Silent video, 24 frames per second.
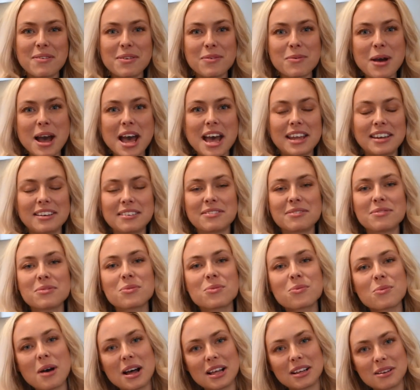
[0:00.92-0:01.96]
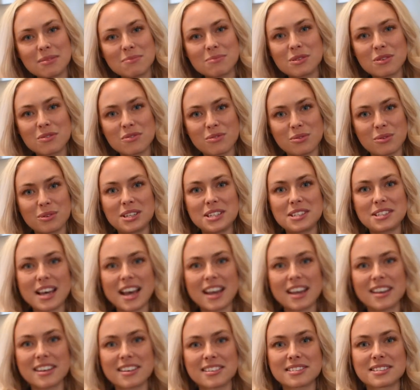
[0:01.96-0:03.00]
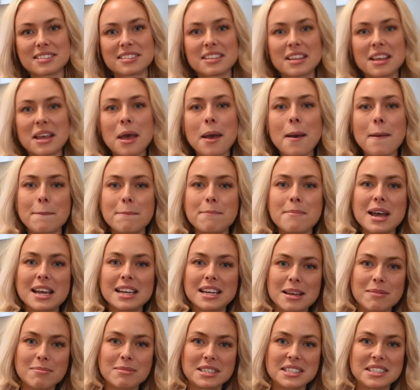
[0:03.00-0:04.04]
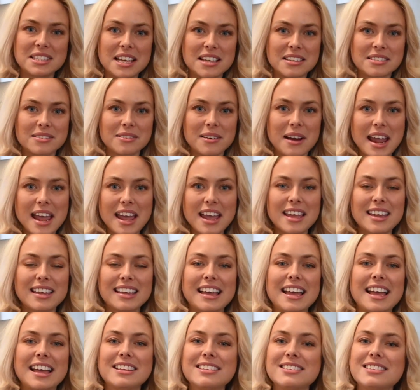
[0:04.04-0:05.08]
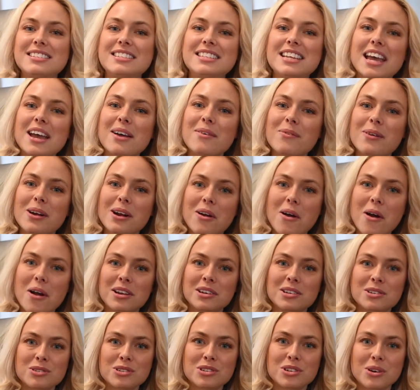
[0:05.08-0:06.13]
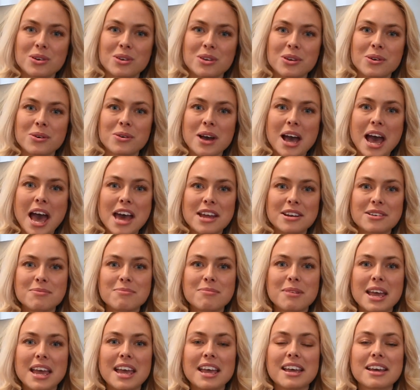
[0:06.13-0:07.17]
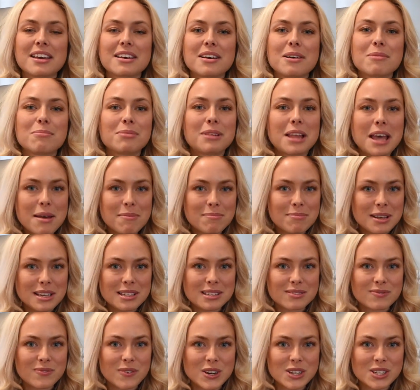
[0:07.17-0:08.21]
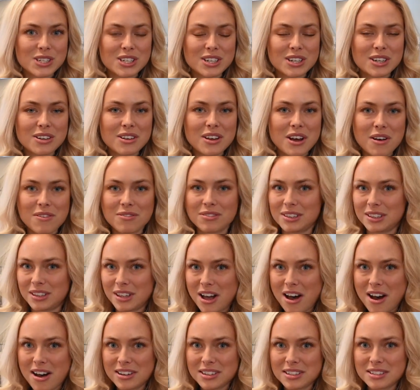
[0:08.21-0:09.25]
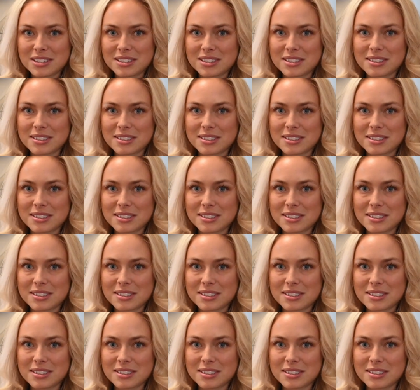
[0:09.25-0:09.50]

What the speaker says: everyone! Welcome to Food Desires. My name is Desiree and today we're going to show you how to make a plant-based version of lox